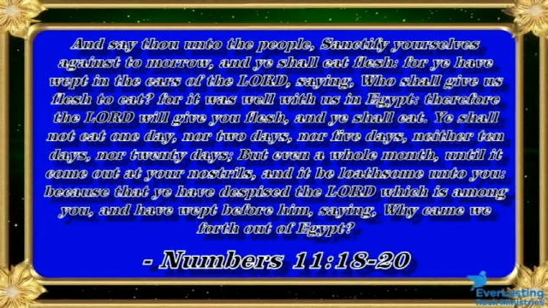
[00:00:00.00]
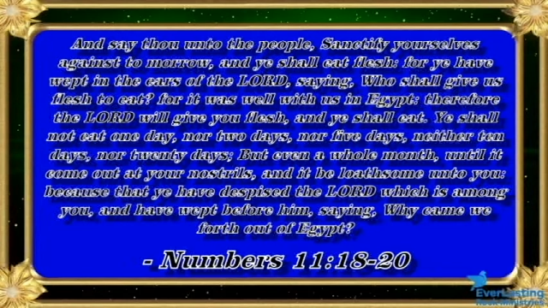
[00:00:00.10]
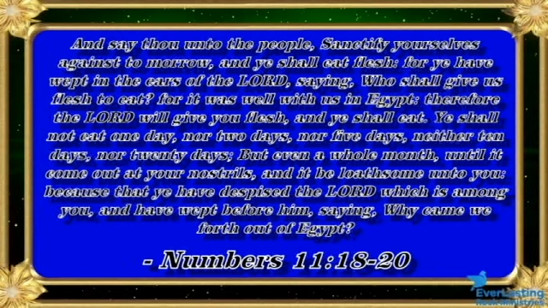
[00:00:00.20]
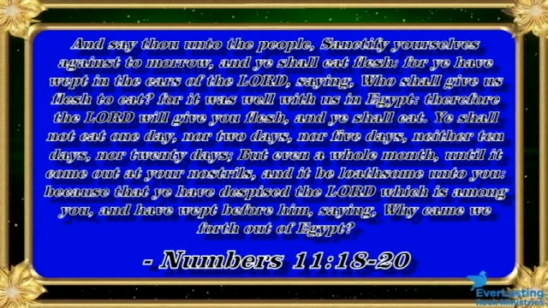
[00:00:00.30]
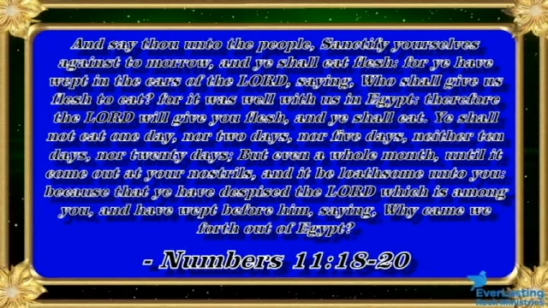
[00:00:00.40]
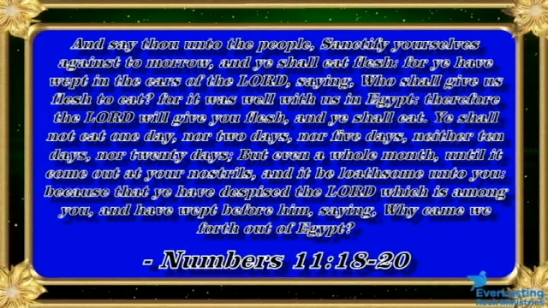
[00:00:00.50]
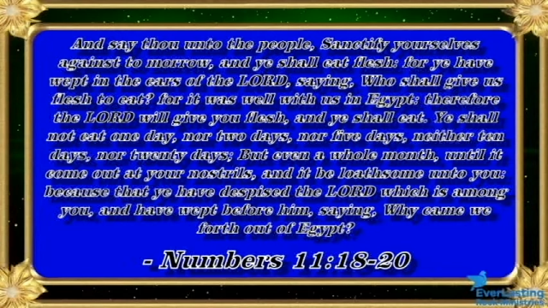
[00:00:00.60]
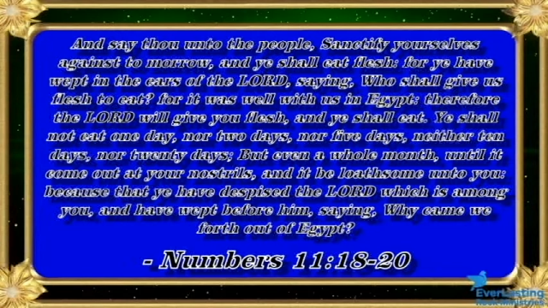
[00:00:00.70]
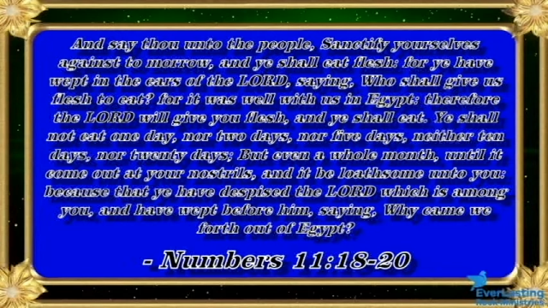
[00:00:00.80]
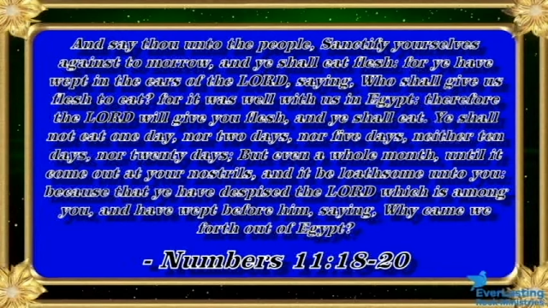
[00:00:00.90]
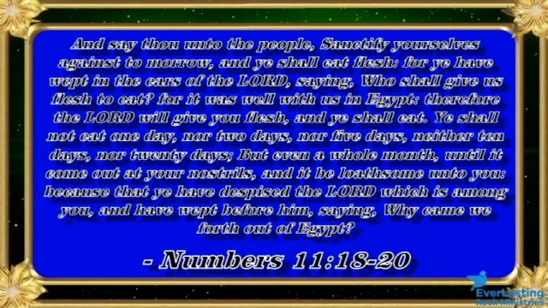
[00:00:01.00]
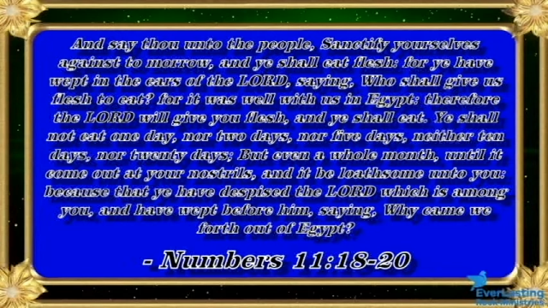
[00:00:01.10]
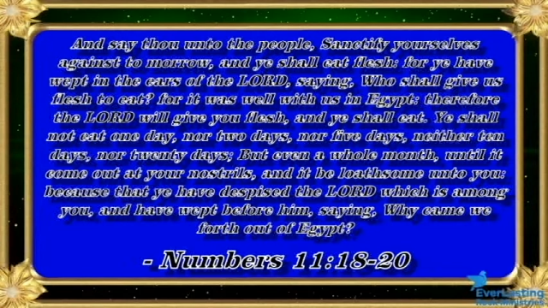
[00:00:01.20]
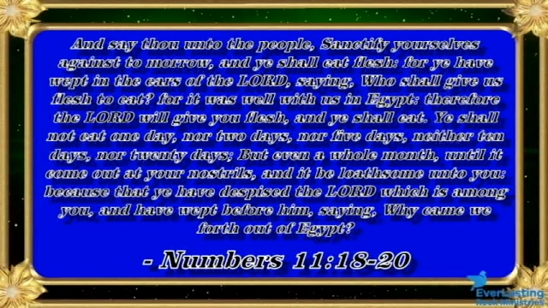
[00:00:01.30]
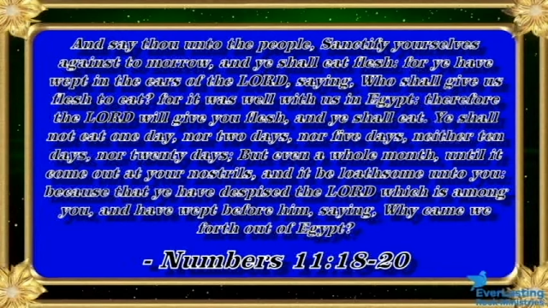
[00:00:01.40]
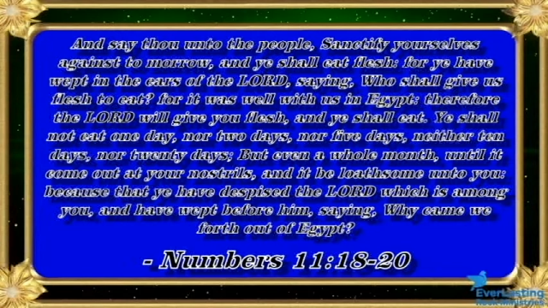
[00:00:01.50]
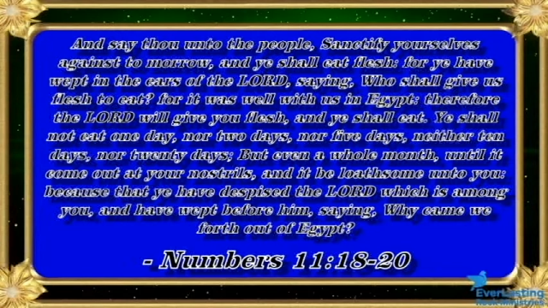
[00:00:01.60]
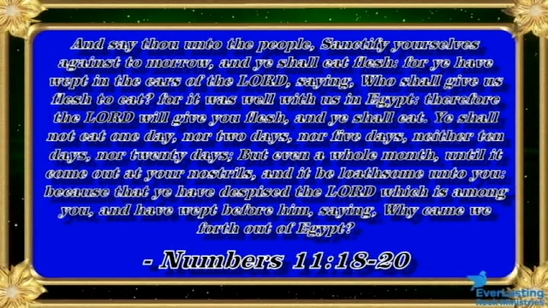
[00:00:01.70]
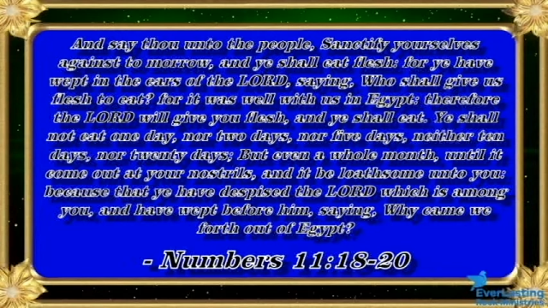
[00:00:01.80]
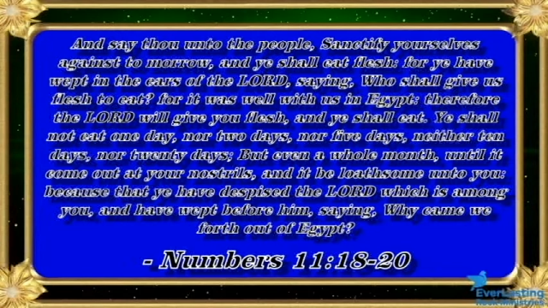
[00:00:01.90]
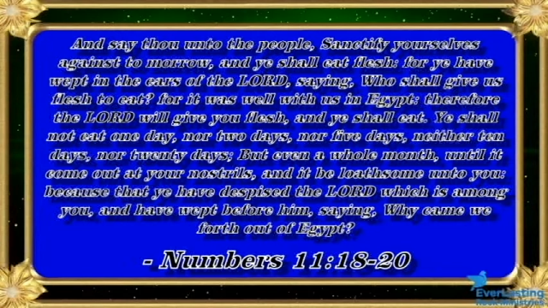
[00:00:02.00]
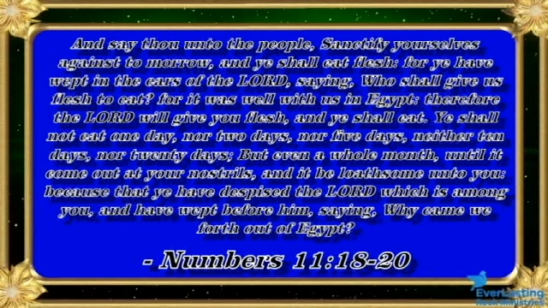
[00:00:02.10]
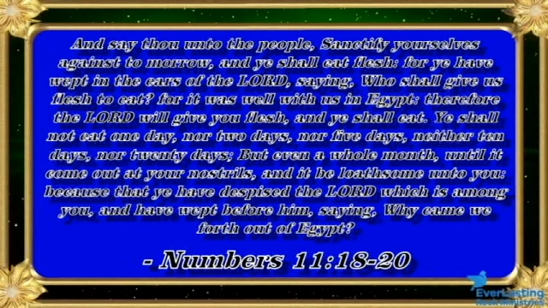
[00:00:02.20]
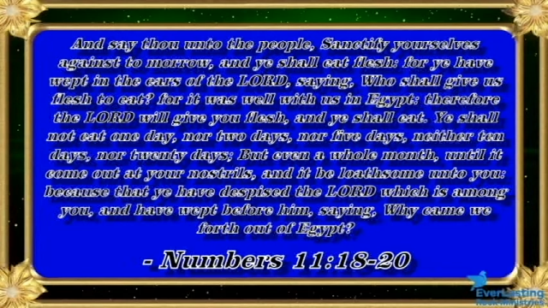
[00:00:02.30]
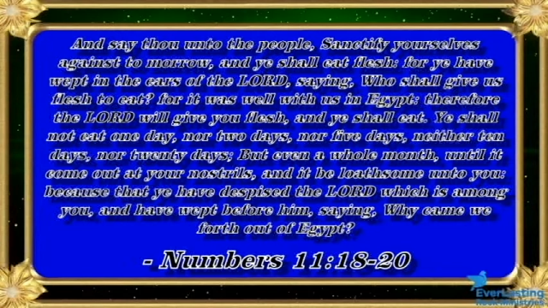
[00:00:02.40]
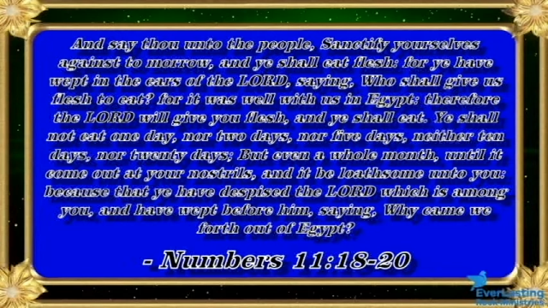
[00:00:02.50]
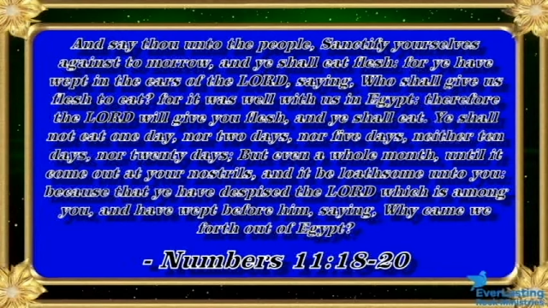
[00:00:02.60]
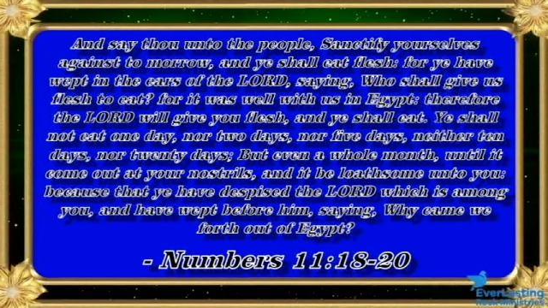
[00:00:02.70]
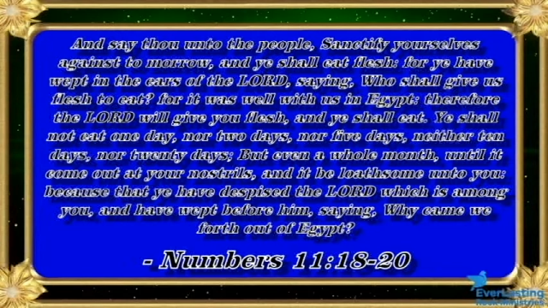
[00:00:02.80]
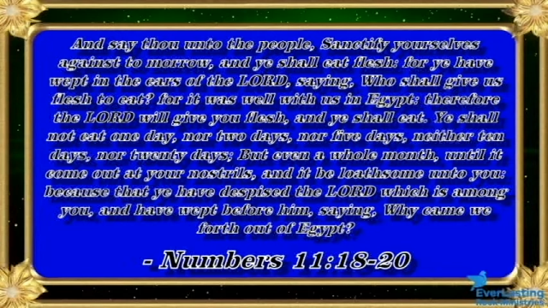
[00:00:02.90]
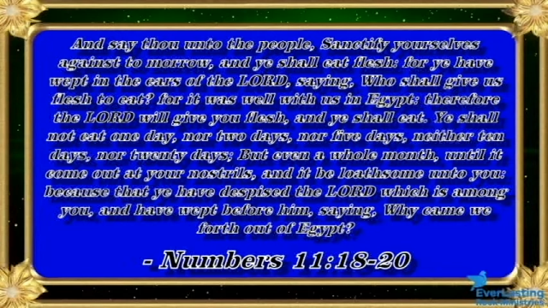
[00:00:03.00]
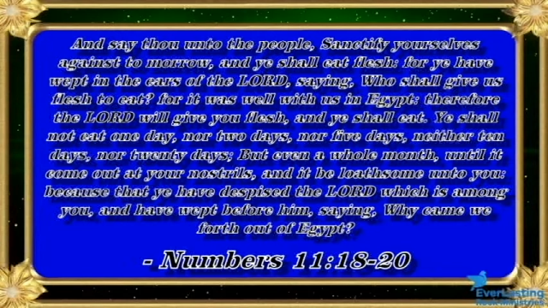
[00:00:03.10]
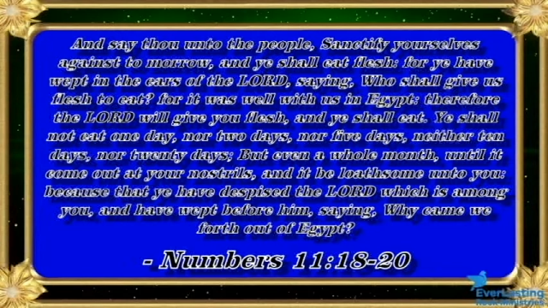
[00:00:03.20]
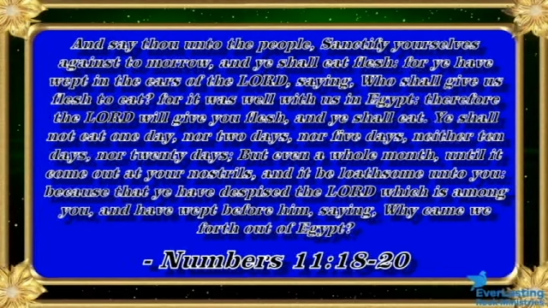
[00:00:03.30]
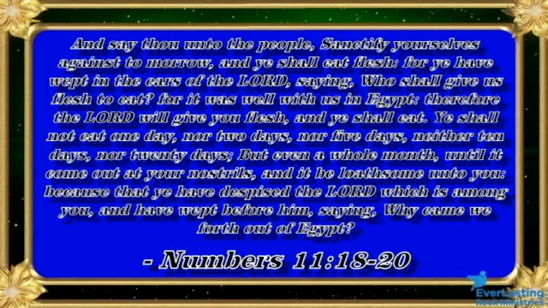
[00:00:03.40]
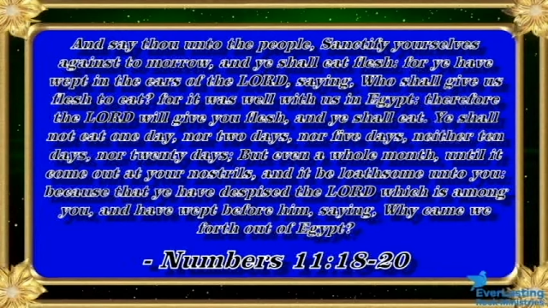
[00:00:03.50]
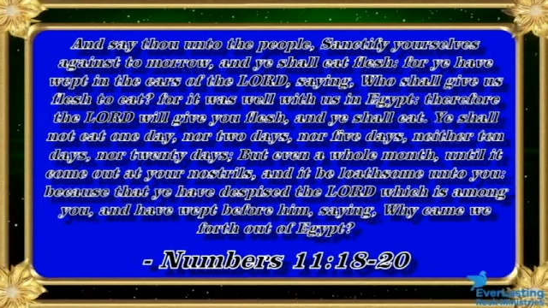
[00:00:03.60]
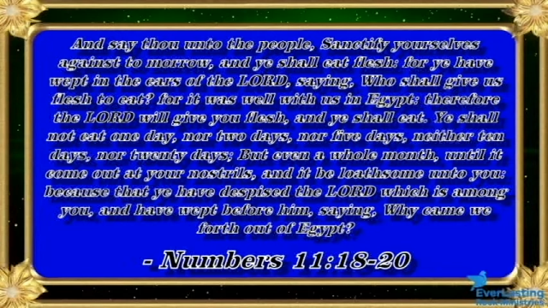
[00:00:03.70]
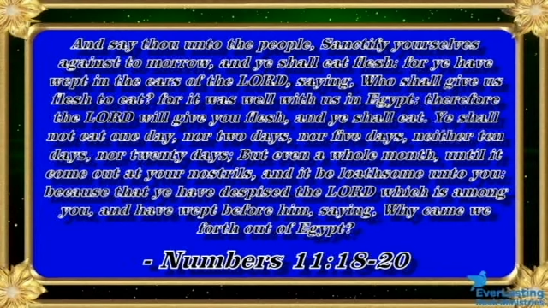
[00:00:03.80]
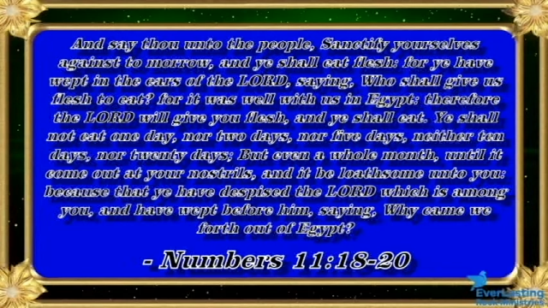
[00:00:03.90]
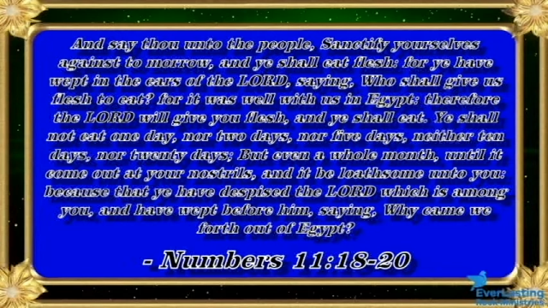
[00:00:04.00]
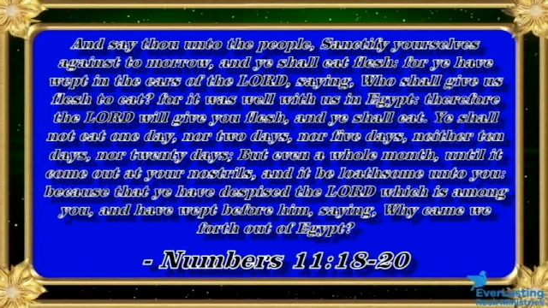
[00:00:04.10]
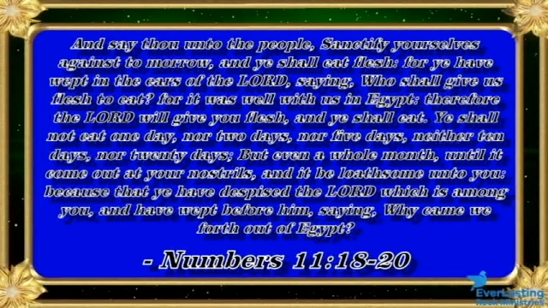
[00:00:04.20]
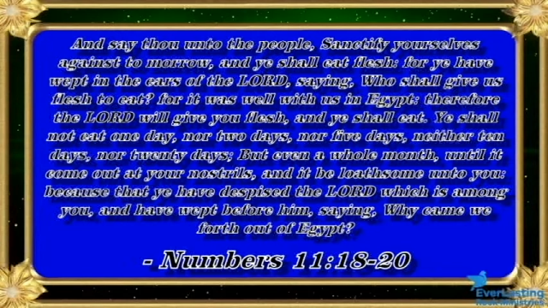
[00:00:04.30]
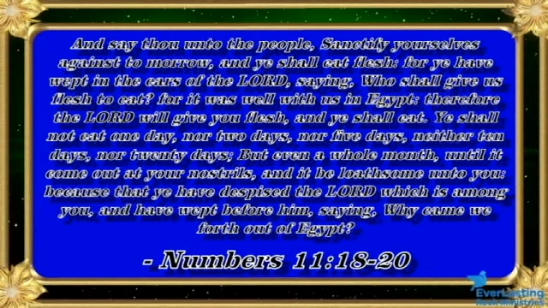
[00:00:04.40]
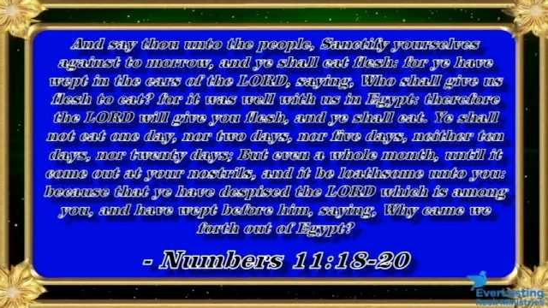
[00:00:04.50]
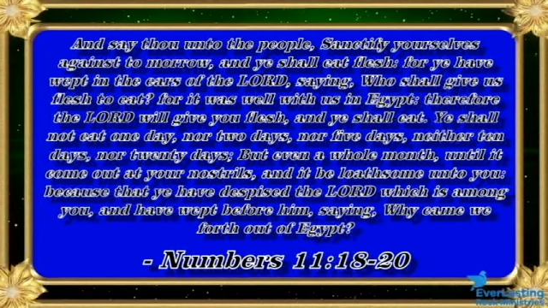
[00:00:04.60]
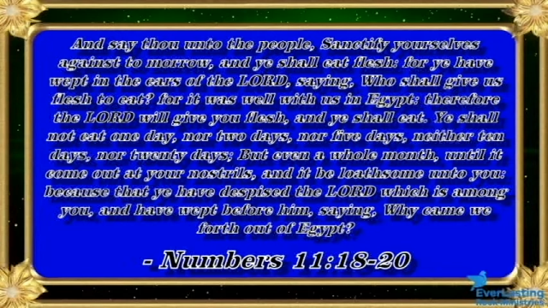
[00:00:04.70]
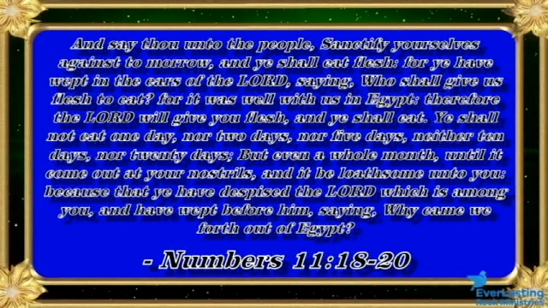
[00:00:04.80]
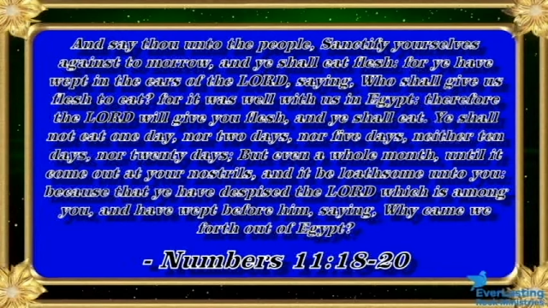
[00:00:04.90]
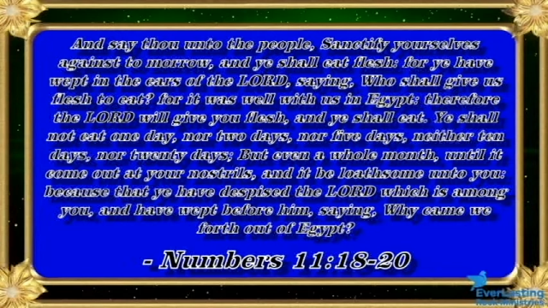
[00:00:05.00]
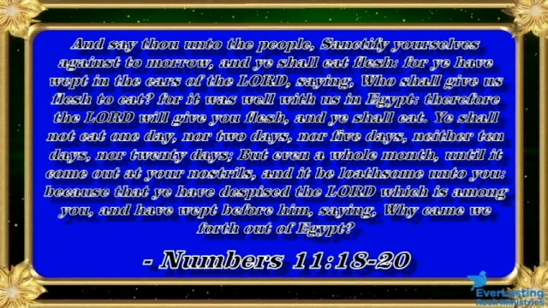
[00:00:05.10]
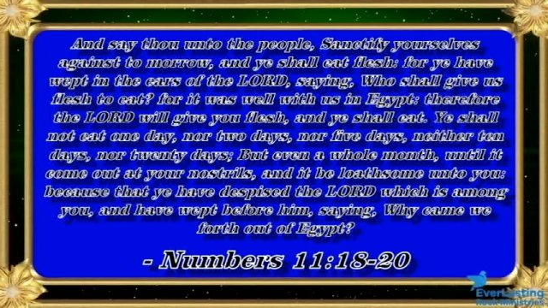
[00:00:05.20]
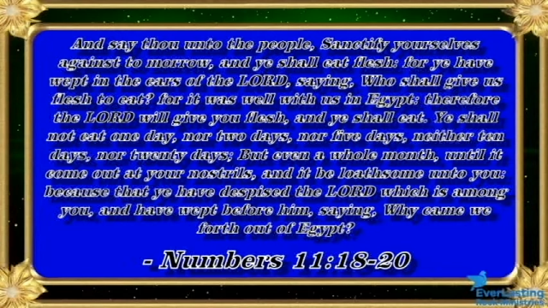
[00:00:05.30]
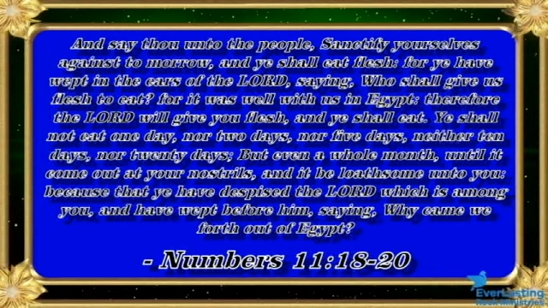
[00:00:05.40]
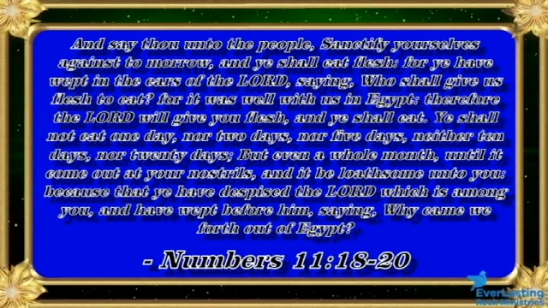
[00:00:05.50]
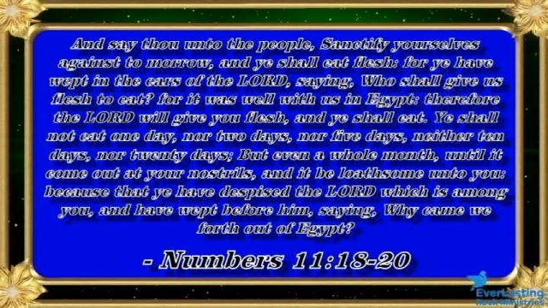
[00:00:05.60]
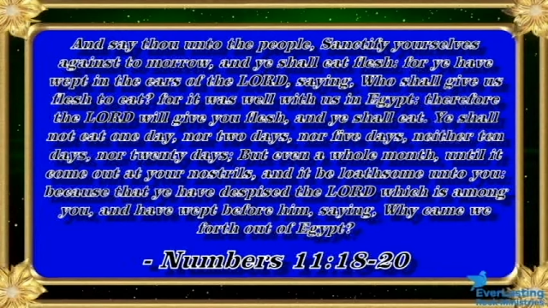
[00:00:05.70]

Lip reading: No face is visible, so there are no lips to read.